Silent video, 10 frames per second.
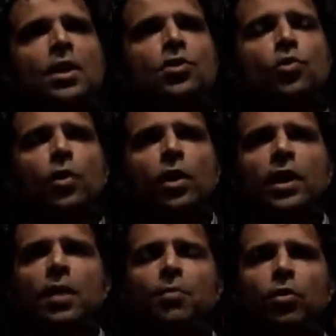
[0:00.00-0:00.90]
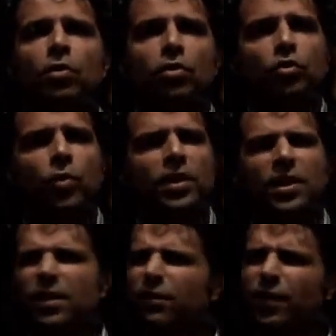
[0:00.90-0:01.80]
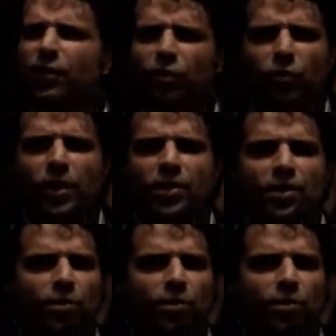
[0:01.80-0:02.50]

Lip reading: So on April 25th or 26th,